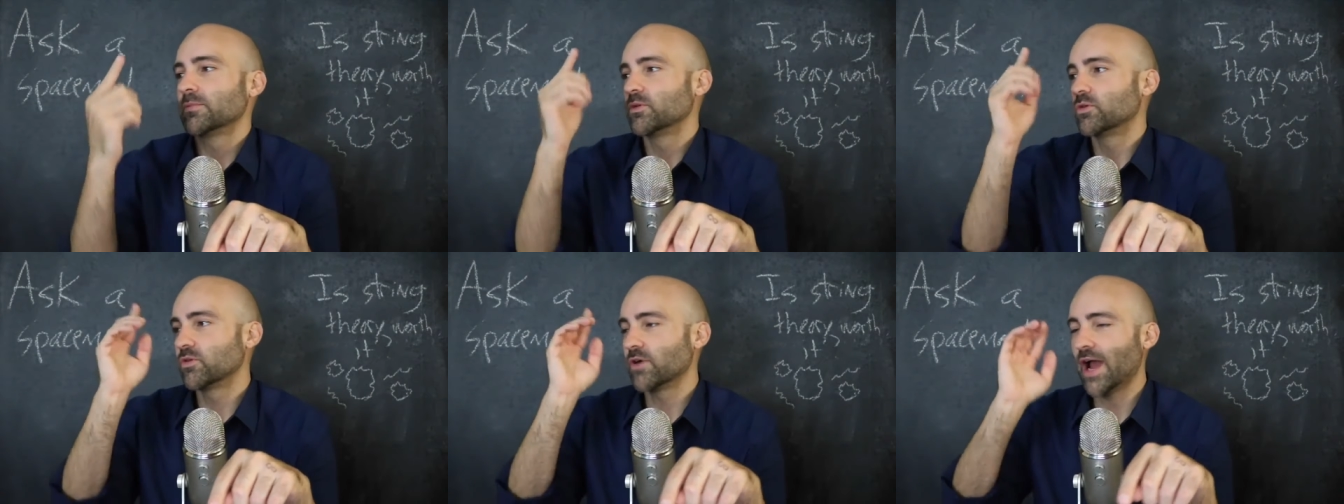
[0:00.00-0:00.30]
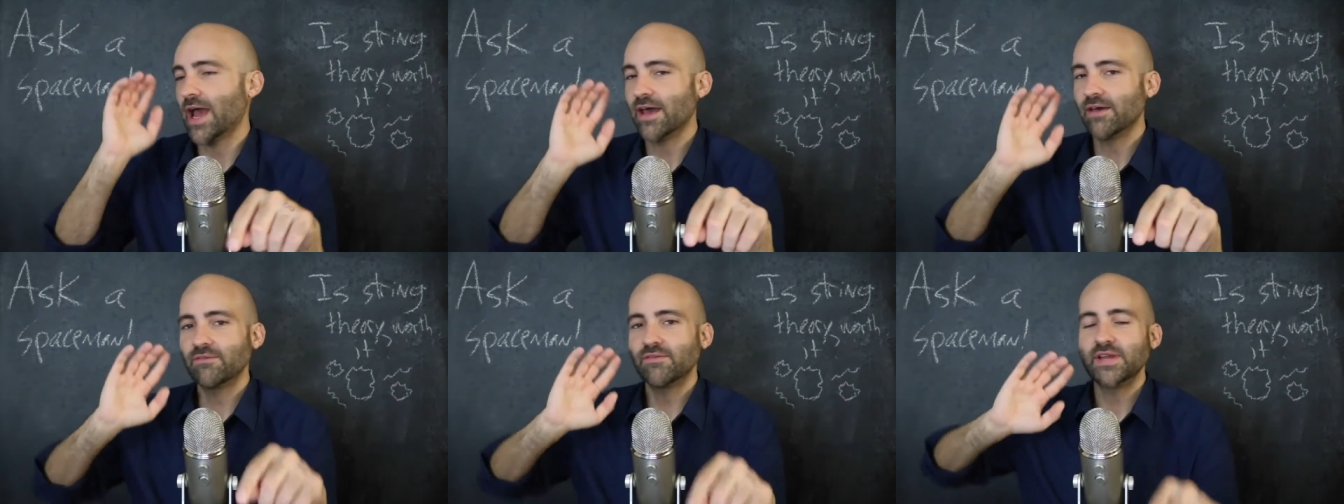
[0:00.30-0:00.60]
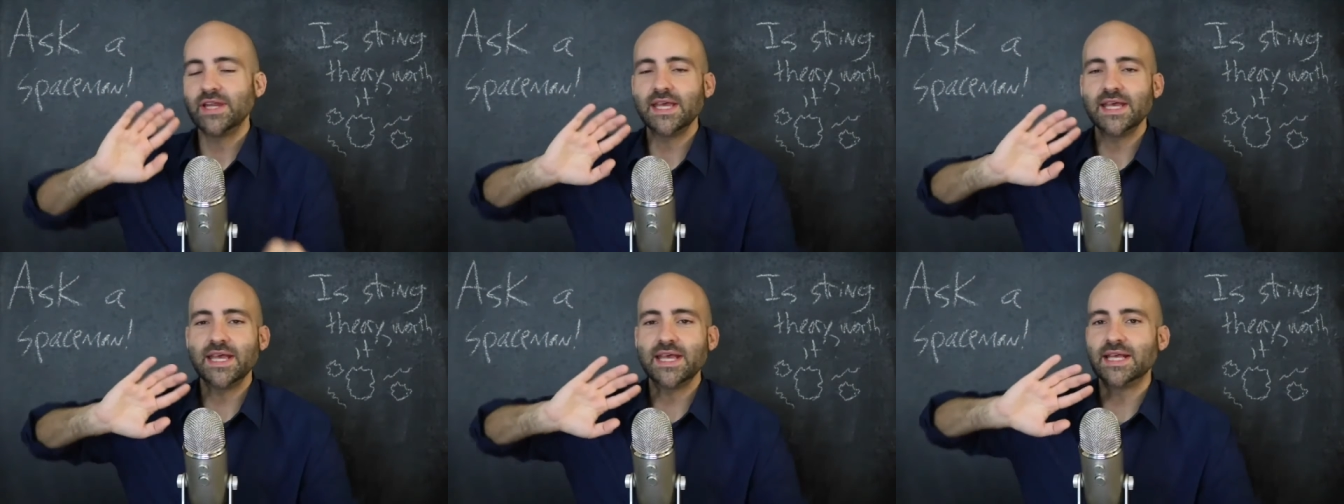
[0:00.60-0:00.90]

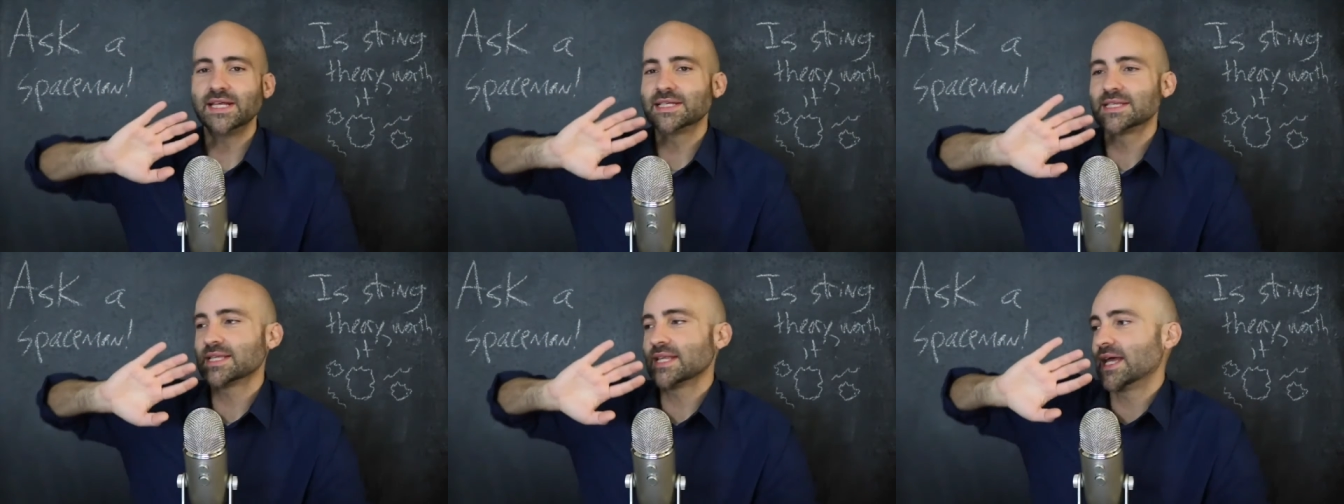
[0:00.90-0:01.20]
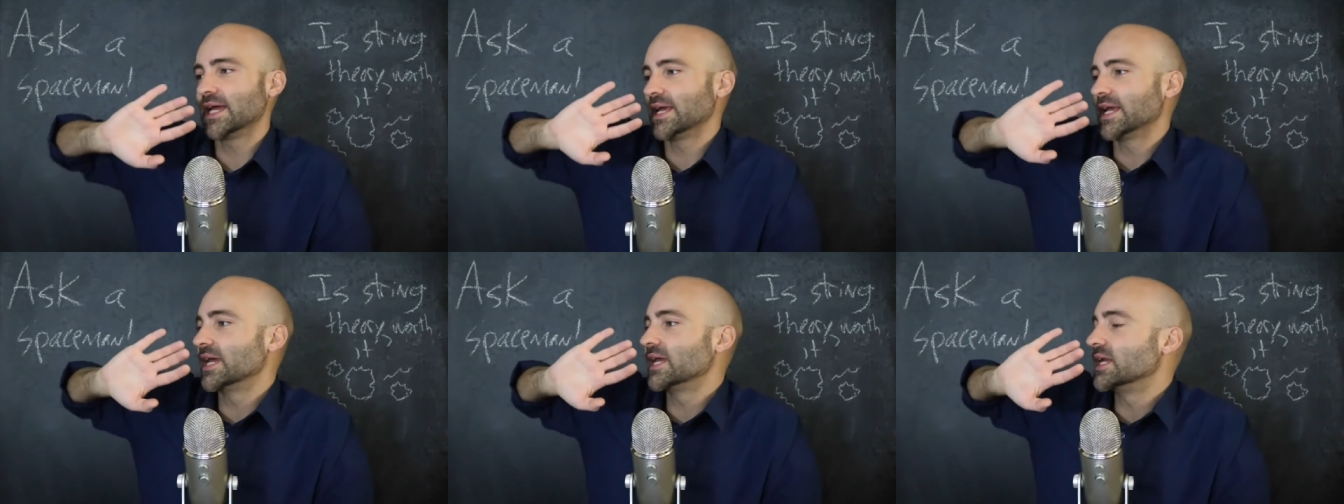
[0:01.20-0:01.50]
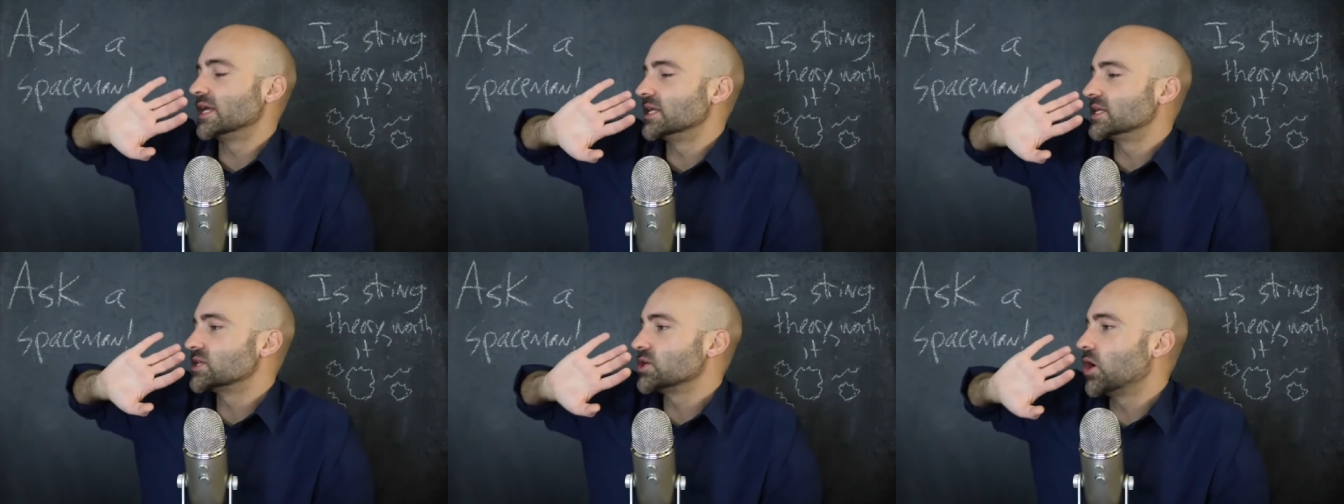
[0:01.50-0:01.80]
Gravity is like
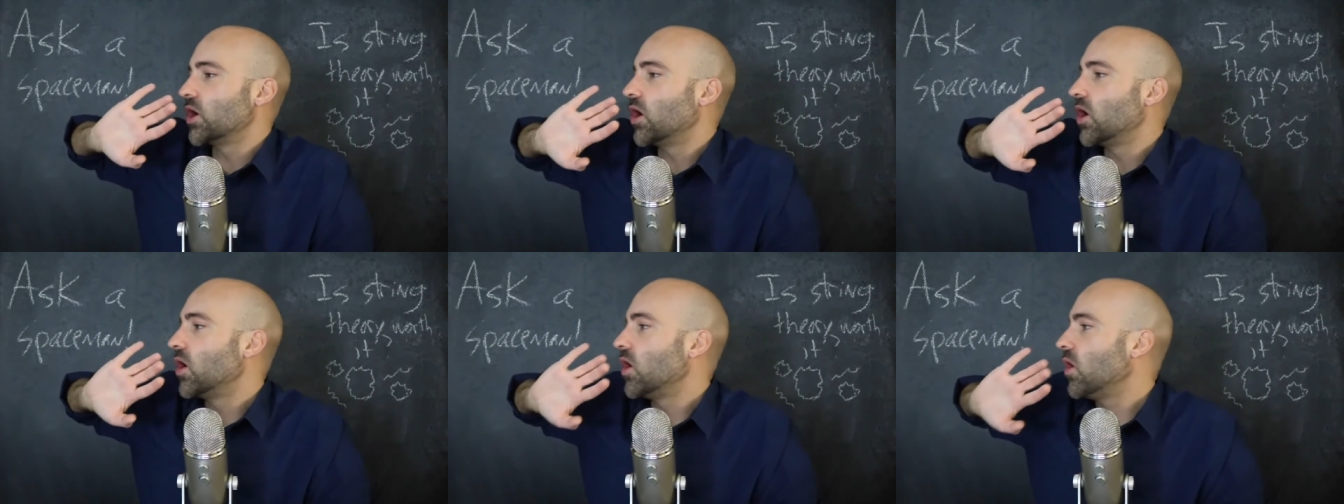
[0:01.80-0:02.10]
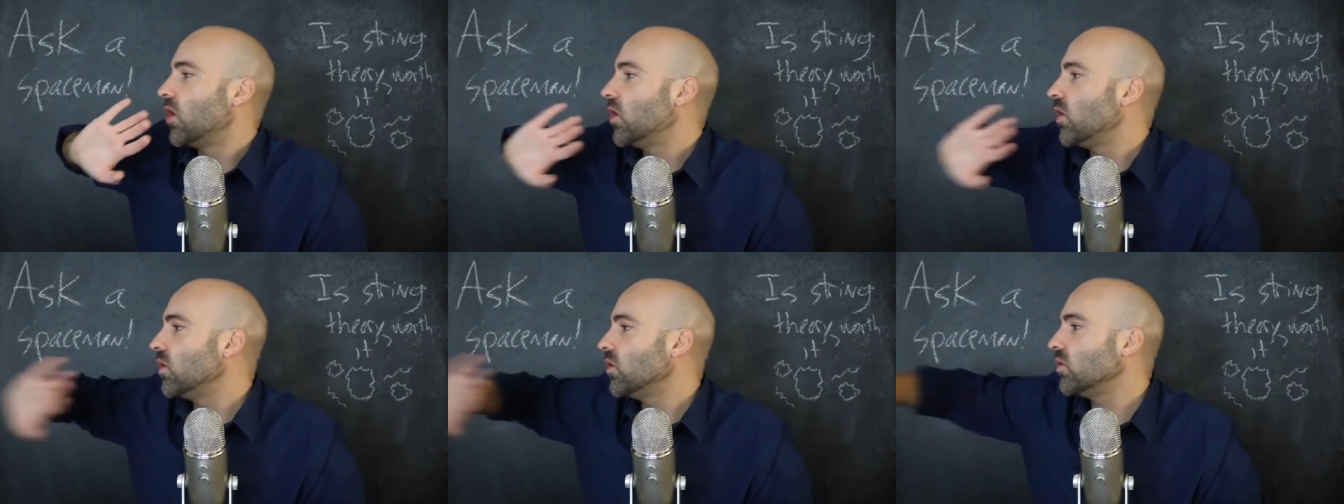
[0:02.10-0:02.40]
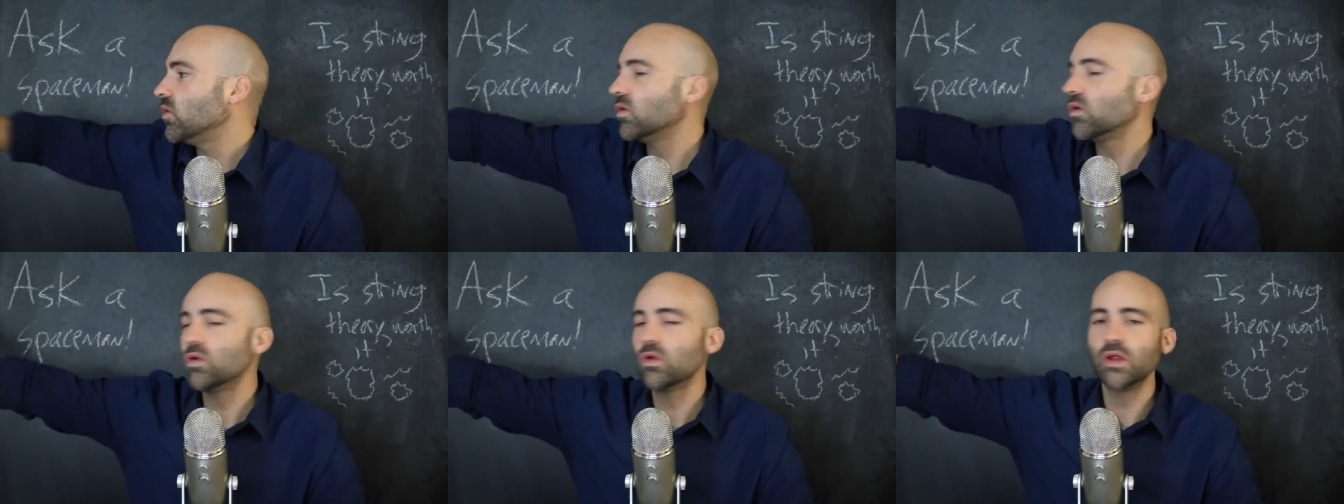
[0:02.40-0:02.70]
in its
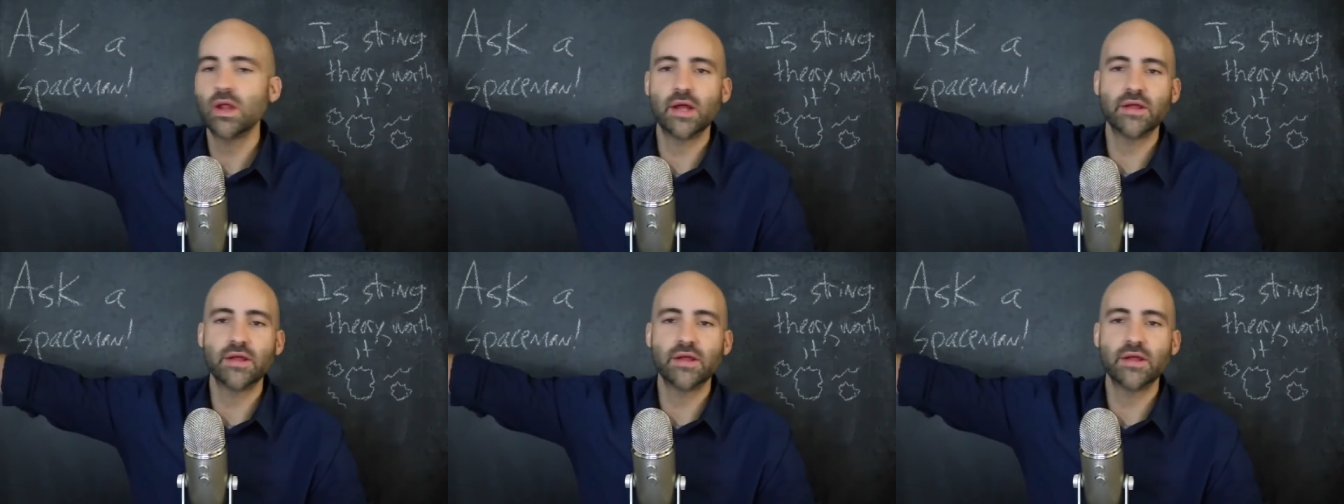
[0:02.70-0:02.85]
whole